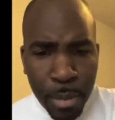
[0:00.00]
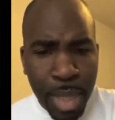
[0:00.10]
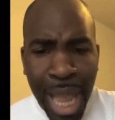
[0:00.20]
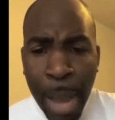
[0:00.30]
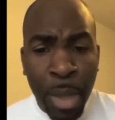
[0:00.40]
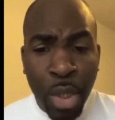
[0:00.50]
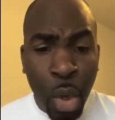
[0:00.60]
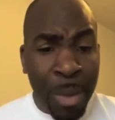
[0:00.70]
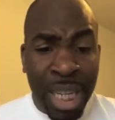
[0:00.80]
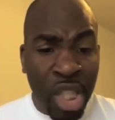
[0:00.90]
I'm on so
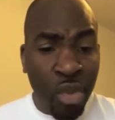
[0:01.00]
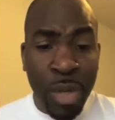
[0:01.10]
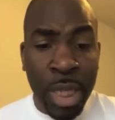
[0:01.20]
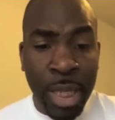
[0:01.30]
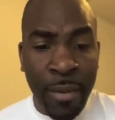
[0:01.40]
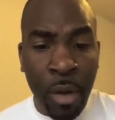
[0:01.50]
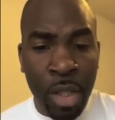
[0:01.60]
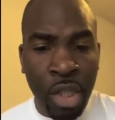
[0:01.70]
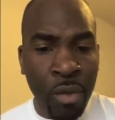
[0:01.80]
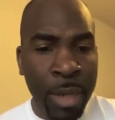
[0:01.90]
many screens. I've got
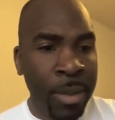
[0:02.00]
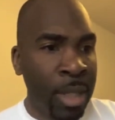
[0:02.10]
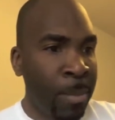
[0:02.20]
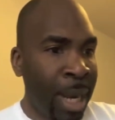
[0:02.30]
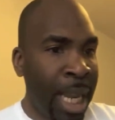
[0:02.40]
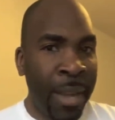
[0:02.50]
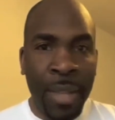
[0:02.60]
screens to my left.